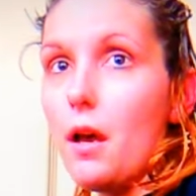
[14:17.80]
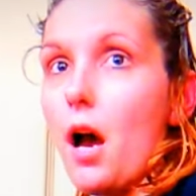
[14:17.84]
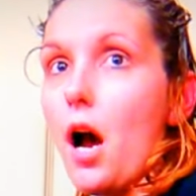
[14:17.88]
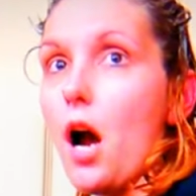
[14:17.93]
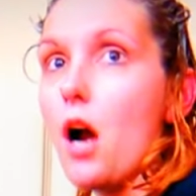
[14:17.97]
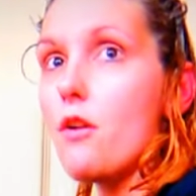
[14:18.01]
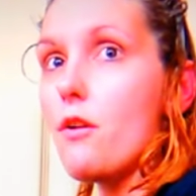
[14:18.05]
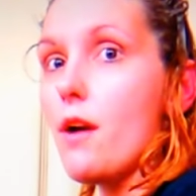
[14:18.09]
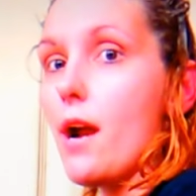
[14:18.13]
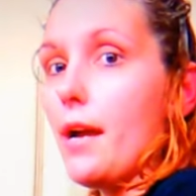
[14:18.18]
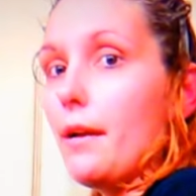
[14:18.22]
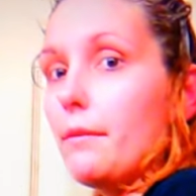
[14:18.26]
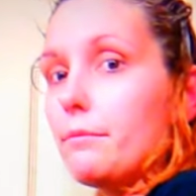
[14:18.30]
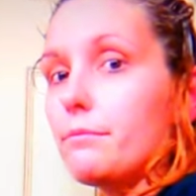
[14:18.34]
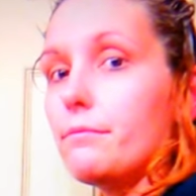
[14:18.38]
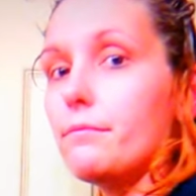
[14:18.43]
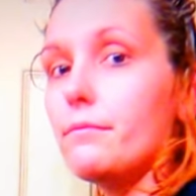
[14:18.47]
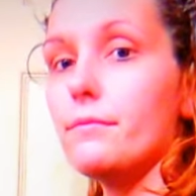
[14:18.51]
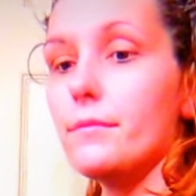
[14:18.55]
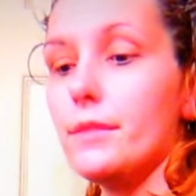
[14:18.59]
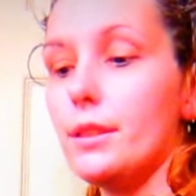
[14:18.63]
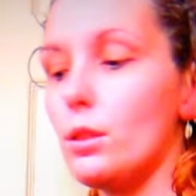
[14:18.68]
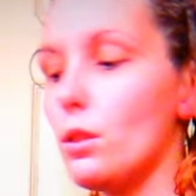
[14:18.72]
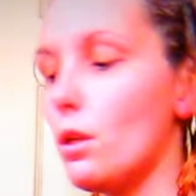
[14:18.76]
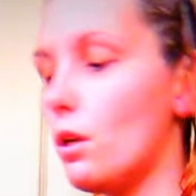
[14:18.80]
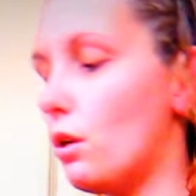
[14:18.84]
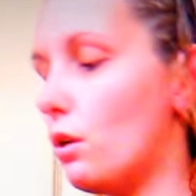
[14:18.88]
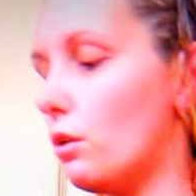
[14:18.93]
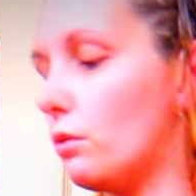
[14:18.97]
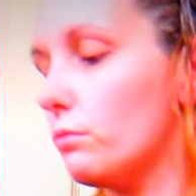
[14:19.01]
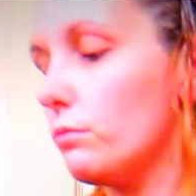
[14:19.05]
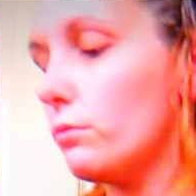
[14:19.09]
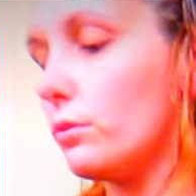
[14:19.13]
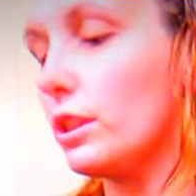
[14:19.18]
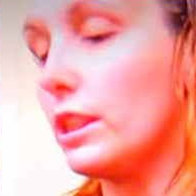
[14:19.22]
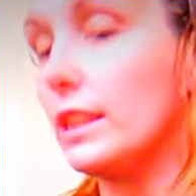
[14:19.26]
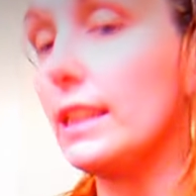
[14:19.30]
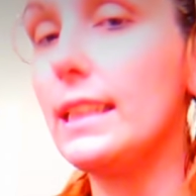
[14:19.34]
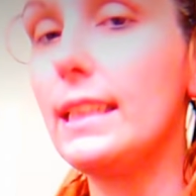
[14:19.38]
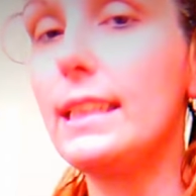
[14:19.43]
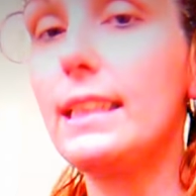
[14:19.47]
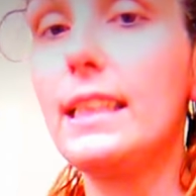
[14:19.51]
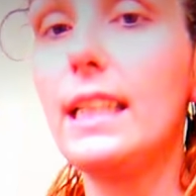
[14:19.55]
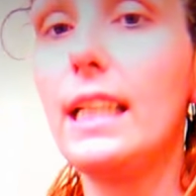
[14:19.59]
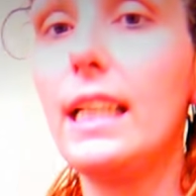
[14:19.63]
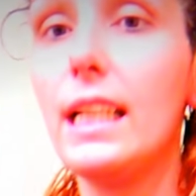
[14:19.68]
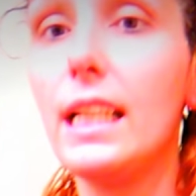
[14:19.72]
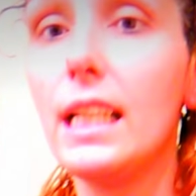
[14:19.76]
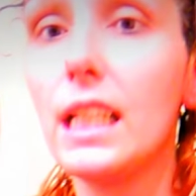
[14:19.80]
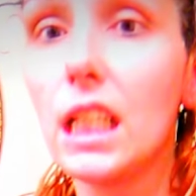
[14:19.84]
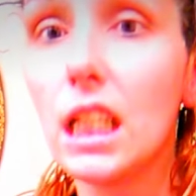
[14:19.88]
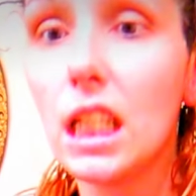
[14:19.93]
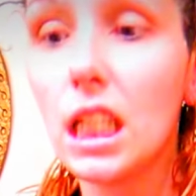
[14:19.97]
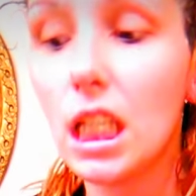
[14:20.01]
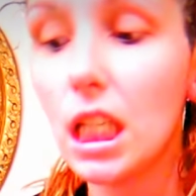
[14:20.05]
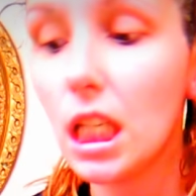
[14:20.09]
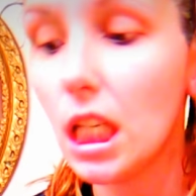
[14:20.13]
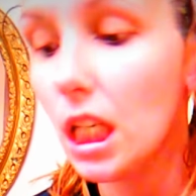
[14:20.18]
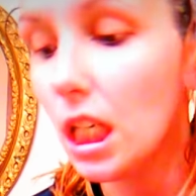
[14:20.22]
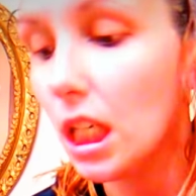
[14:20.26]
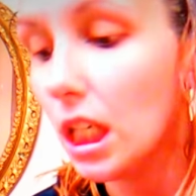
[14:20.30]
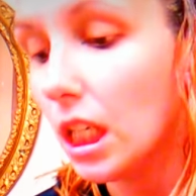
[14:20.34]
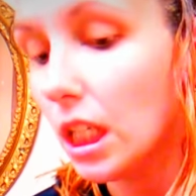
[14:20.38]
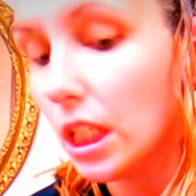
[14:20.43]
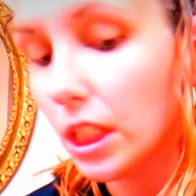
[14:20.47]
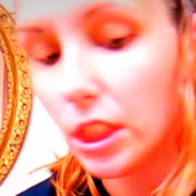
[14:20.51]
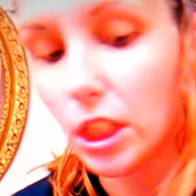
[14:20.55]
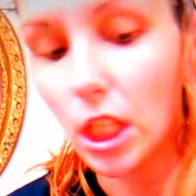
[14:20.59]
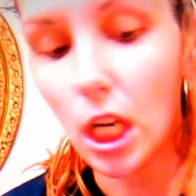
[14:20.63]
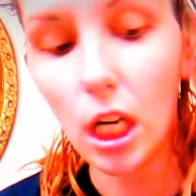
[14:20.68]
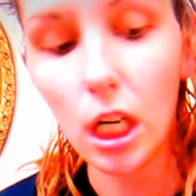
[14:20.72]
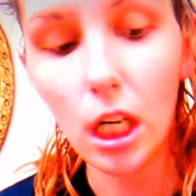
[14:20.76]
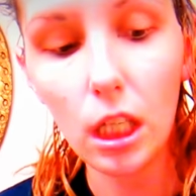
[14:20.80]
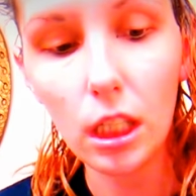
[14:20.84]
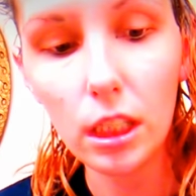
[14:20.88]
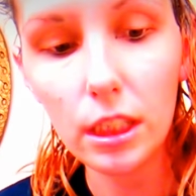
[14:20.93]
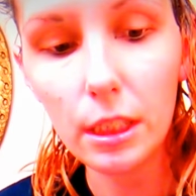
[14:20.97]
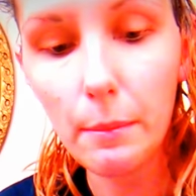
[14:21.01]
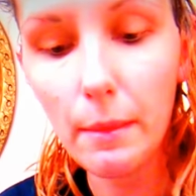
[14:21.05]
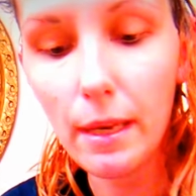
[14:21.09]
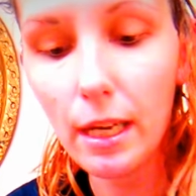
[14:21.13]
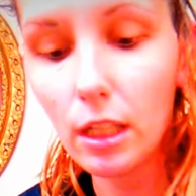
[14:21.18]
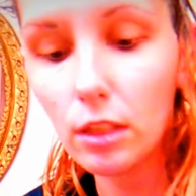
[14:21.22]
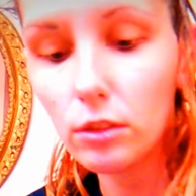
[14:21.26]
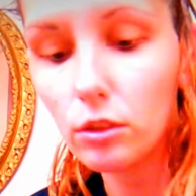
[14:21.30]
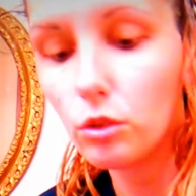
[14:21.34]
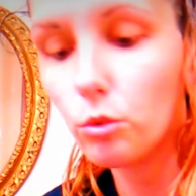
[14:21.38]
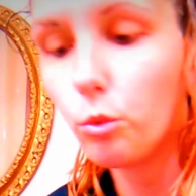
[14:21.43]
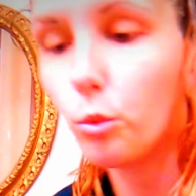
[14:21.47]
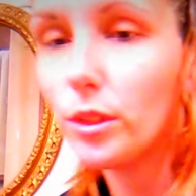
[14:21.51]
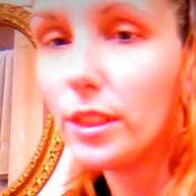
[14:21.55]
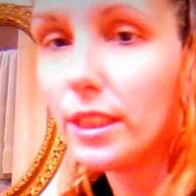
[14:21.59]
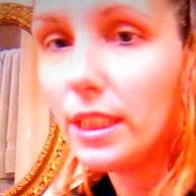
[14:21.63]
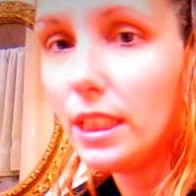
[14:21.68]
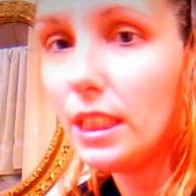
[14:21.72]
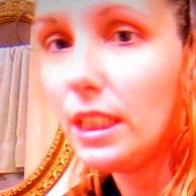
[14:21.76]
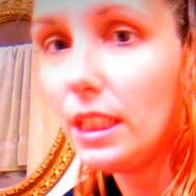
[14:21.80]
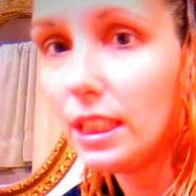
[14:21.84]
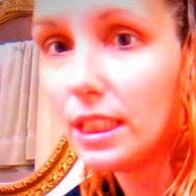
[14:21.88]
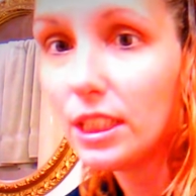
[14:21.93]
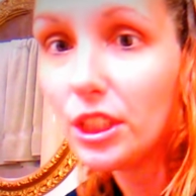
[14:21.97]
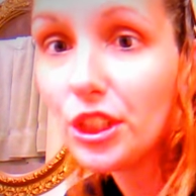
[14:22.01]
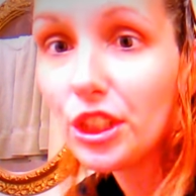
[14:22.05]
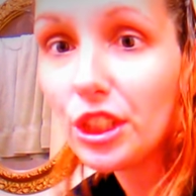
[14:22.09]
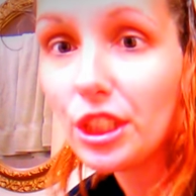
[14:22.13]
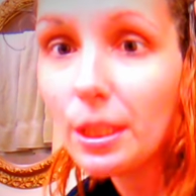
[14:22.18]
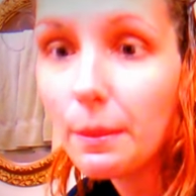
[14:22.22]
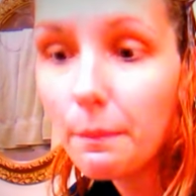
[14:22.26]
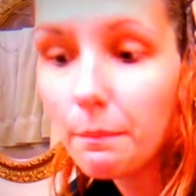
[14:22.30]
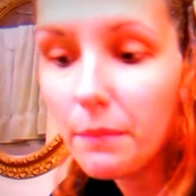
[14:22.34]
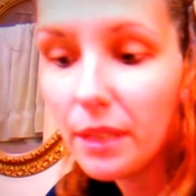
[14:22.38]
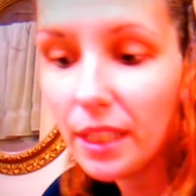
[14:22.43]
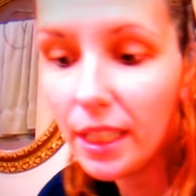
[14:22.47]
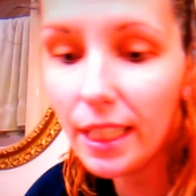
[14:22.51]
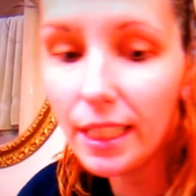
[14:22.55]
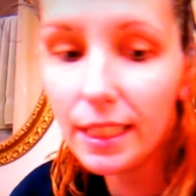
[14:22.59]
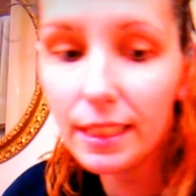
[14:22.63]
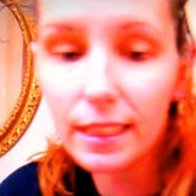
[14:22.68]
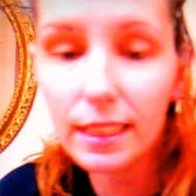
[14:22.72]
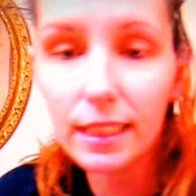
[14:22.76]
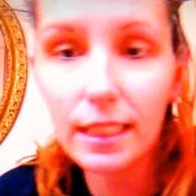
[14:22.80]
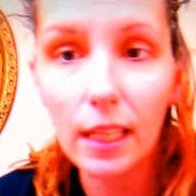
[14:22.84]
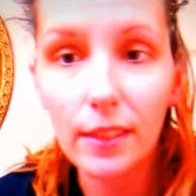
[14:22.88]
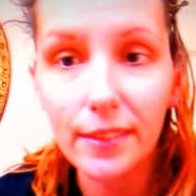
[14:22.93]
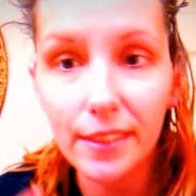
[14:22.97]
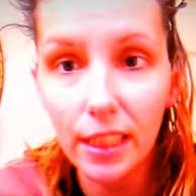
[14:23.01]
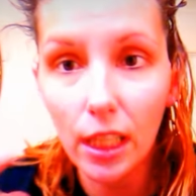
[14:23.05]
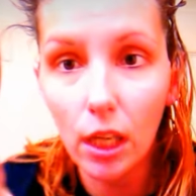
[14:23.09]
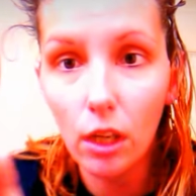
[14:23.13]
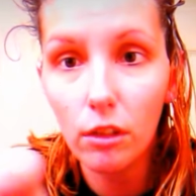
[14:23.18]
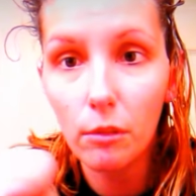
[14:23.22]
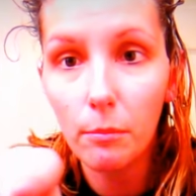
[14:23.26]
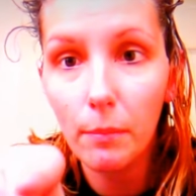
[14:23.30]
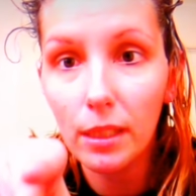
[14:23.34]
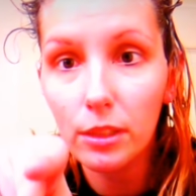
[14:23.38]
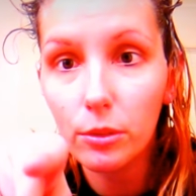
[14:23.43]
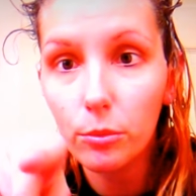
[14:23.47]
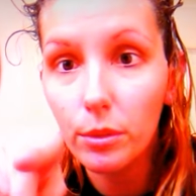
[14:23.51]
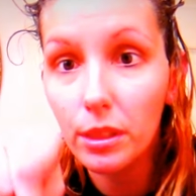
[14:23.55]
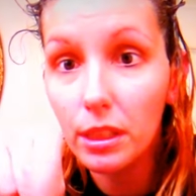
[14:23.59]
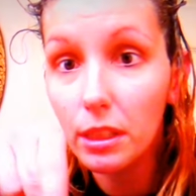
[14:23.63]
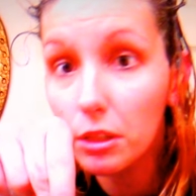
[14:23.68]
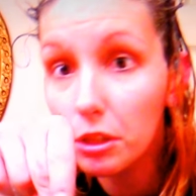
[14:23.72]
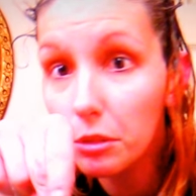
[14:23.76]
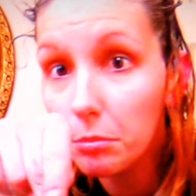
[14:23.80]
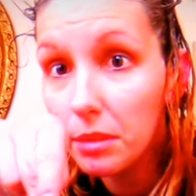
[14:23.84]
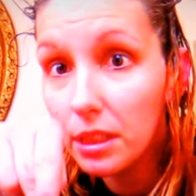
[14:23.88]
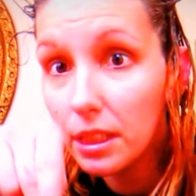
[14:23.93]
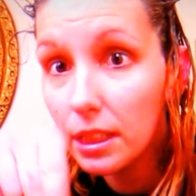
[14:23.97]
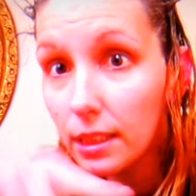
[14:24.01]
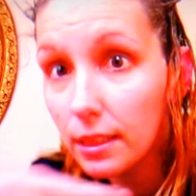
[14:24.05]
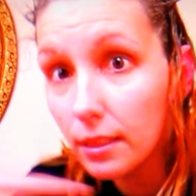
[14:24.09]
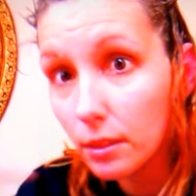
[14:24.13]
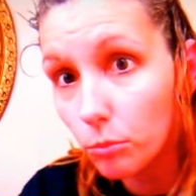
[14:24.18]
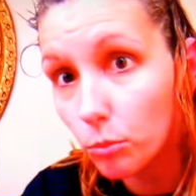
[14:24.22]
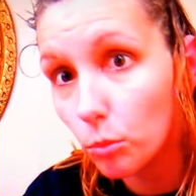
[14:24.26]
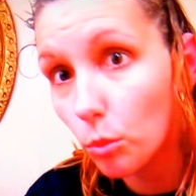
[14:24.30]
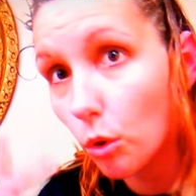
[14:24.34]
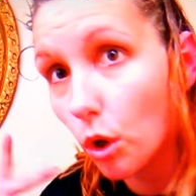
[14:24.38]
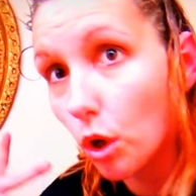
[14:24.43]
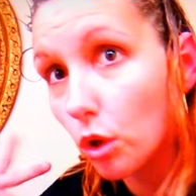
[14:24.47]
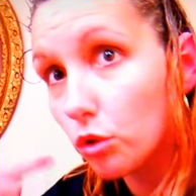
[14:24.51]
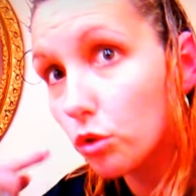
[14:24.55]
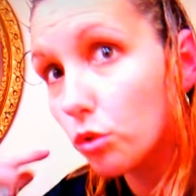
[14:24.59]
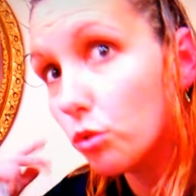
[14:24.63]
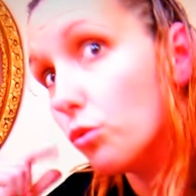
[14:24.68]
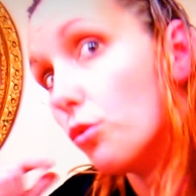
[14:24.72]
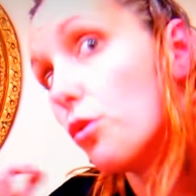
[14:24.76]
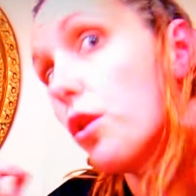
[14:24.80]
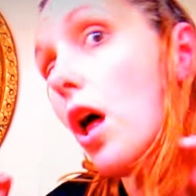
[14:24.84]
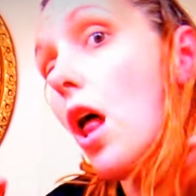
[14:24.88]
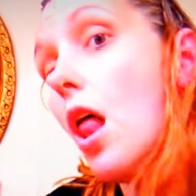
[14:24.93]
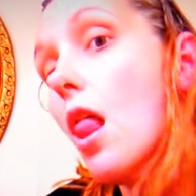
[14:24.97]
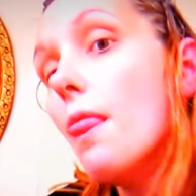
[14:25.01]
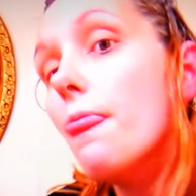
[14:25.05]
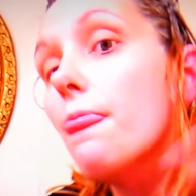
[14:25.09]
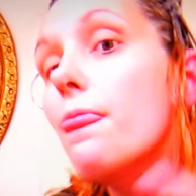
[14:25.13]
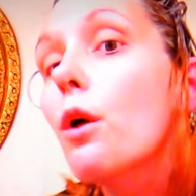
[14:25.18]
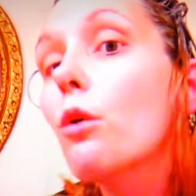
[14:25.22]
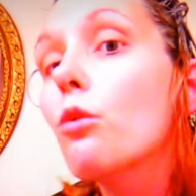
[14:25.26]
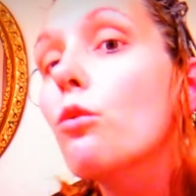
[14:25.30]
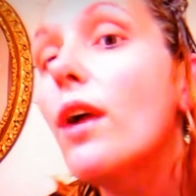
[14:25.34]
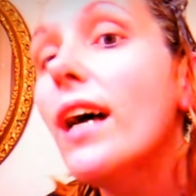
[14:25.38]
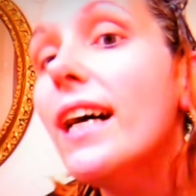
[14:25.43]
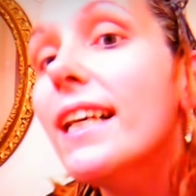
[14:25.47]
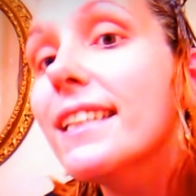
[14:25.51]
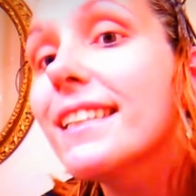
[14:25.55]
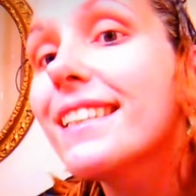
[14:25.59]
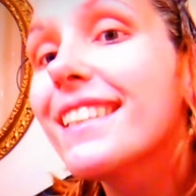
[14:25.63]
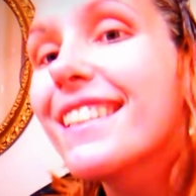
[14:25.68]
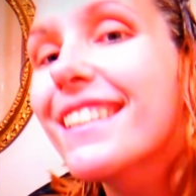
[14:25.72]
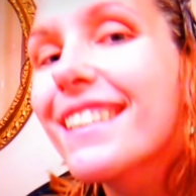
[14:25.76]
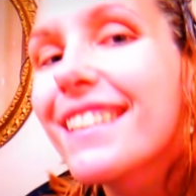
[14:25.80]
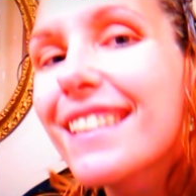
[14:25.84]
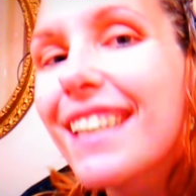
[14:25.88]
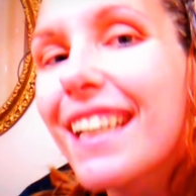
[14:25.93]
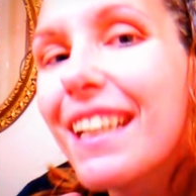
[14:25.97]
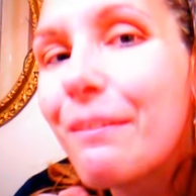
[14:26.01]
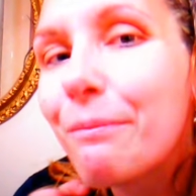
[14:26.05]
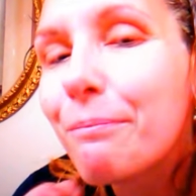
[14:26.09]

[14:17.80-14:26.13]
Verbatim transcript: Alright, so we're gonna see y'all in about 20-ish minutes. I'll see y'all in about 20-ish minutes and we'll do the rest.